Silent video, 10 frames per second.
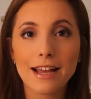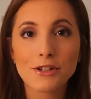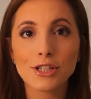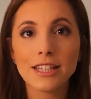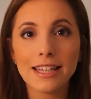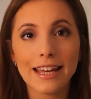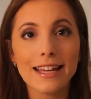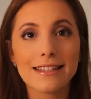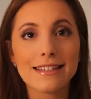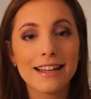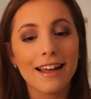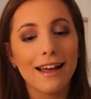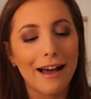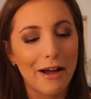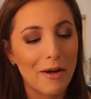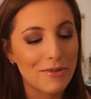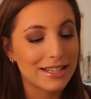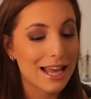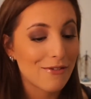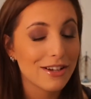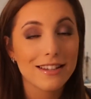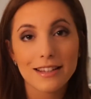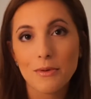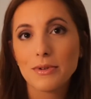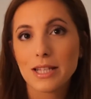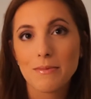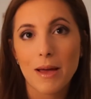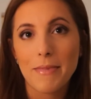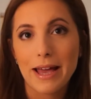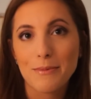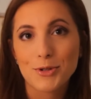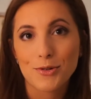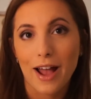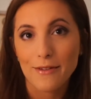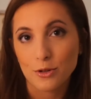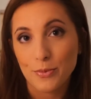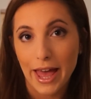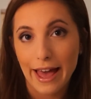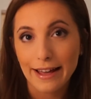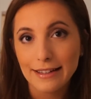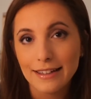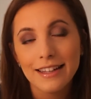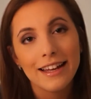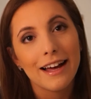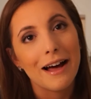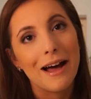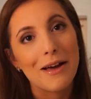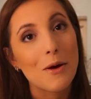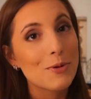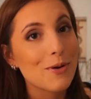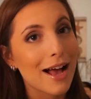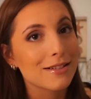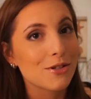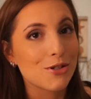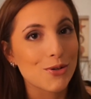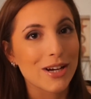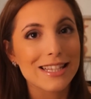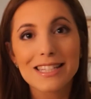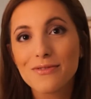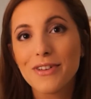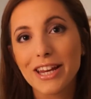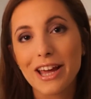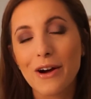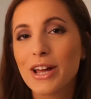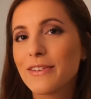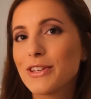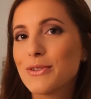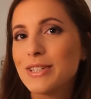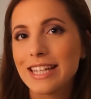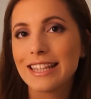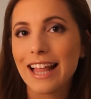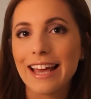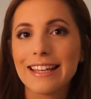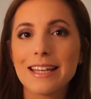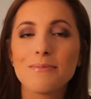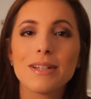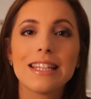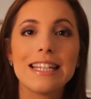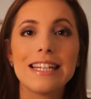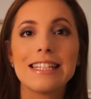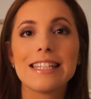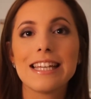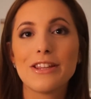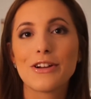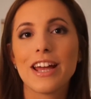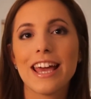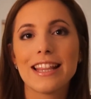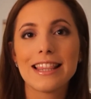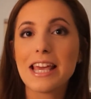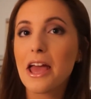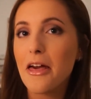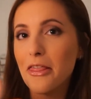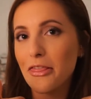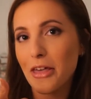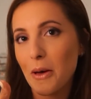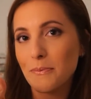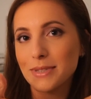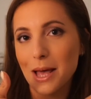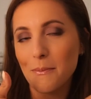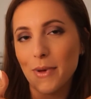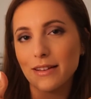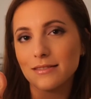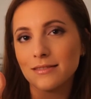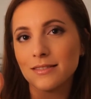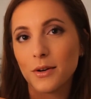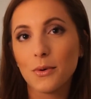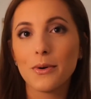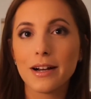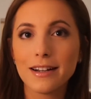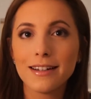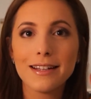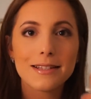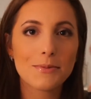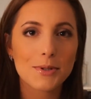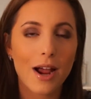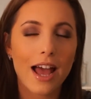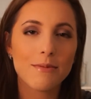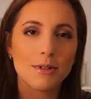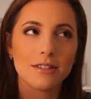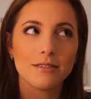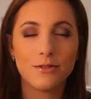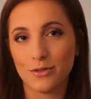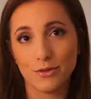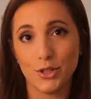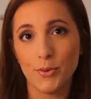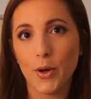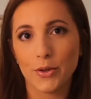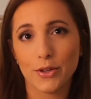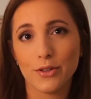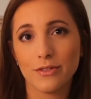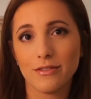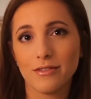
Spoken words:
actually it. That's everything that was in my makeup travel bag. I hope you guys enjoyed this video. If you did like it, please either hit the thumbs up button or subscribe or do both.